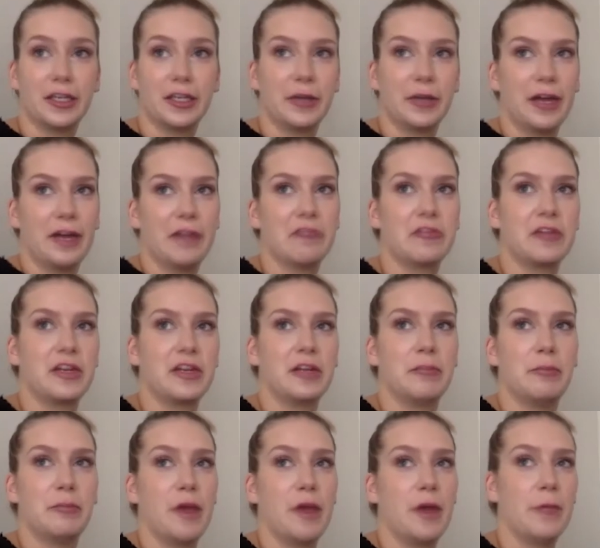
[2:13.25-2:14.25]
You have an
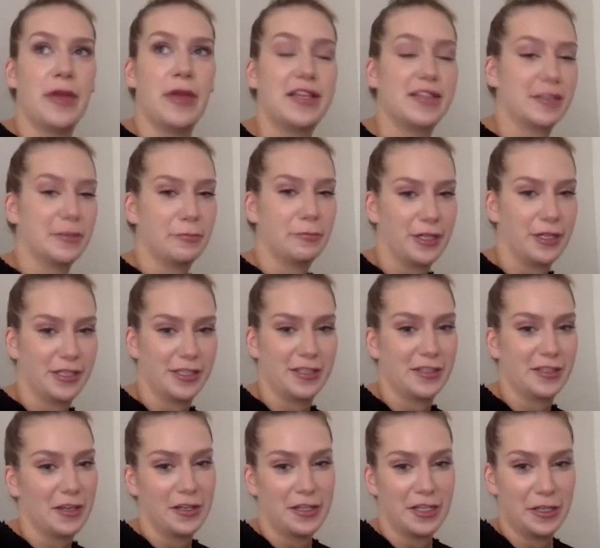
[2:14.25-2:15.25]
amazing
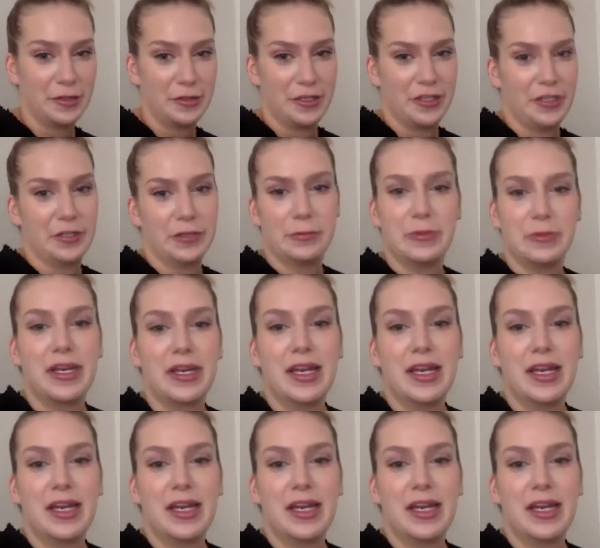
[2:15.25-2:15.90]
presence on YouTube.